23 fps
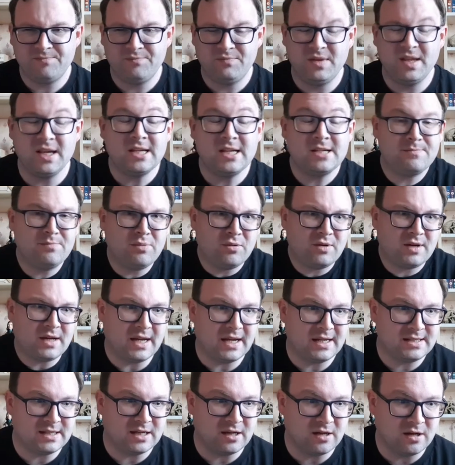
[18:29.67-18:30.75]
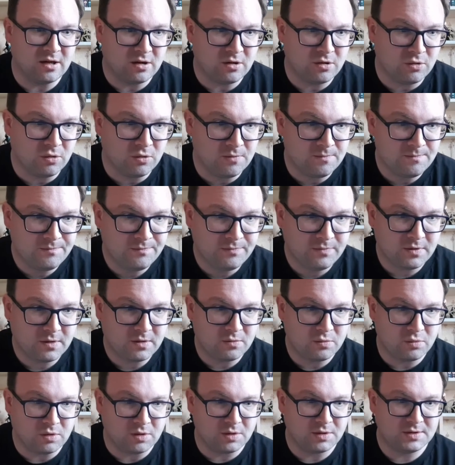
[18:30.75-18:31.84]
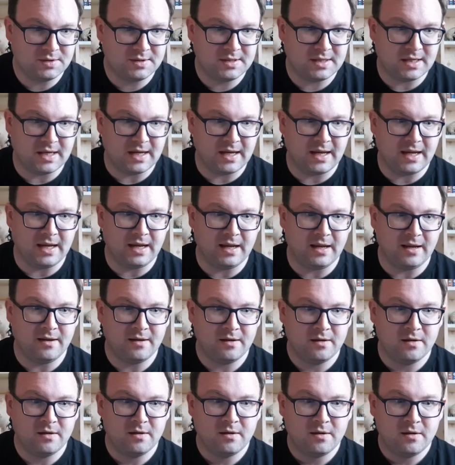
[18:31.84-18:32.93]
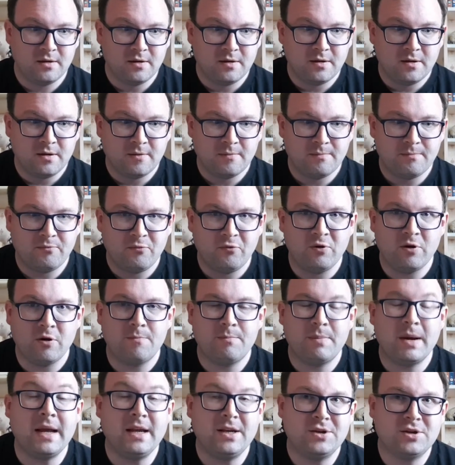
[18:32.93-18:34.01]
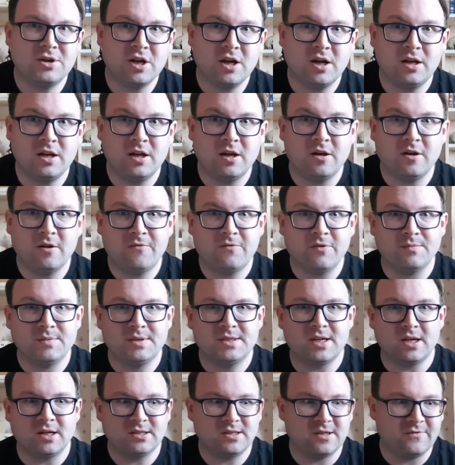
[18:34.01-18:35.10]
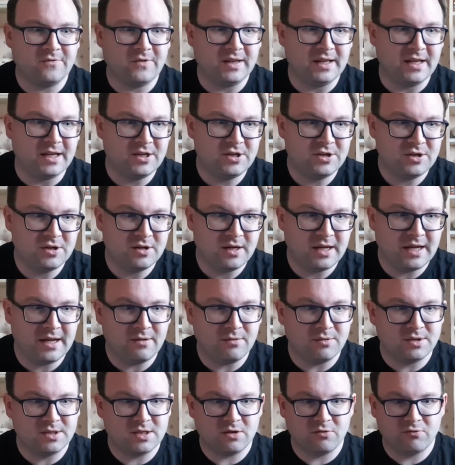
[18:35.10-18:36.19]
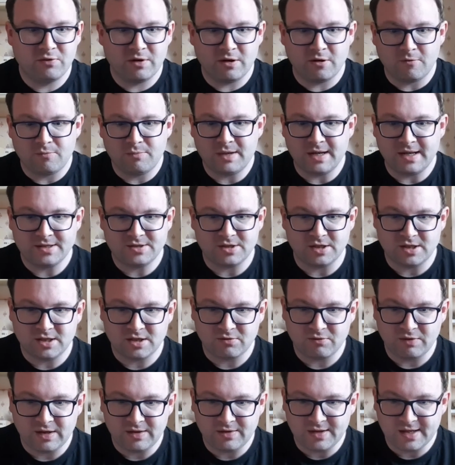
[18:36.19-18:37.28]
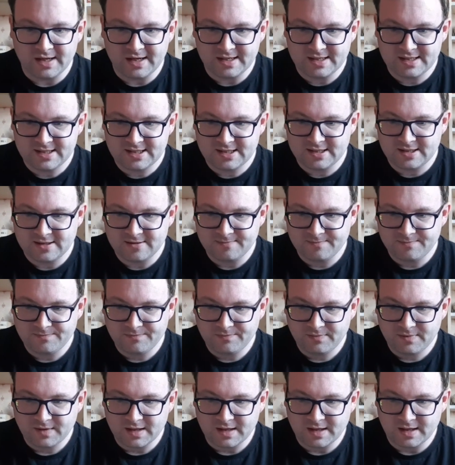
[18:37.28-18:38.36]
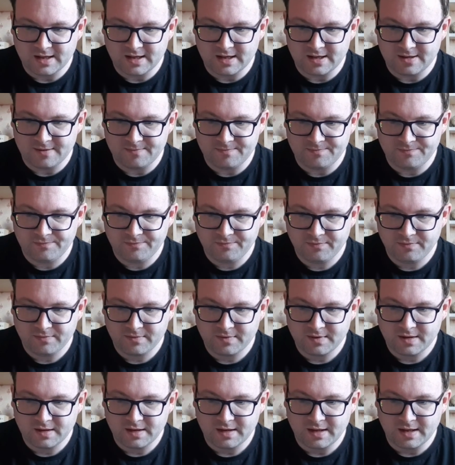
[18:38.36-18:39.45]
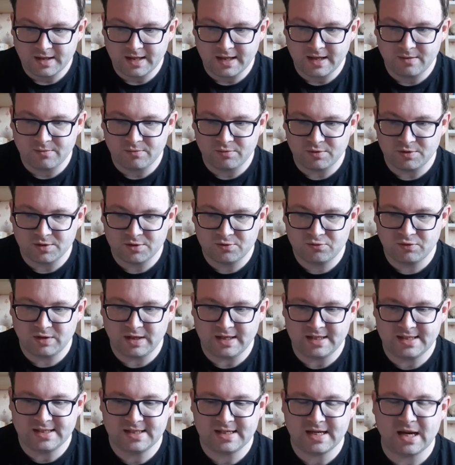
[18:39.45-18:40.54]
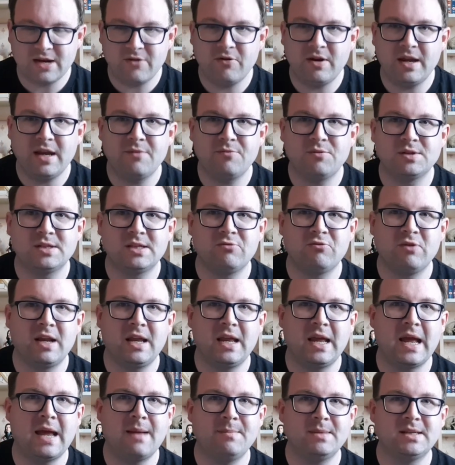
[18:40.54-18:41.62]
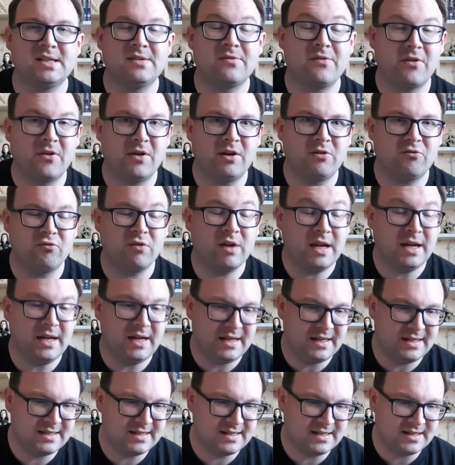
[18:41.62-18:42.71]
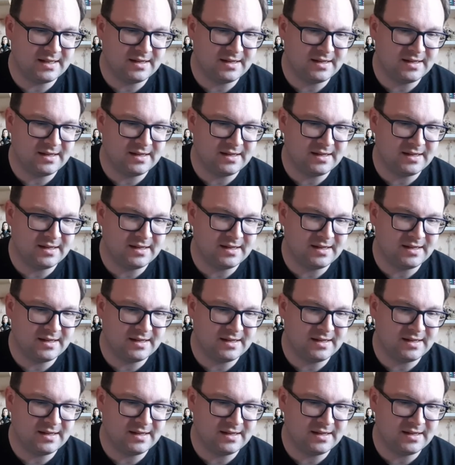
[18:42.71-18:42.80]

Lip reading: This book as a whole was a real page turner from start to finish. It was a real pleasure to read this. It was really scary. It was a really atmospheric read.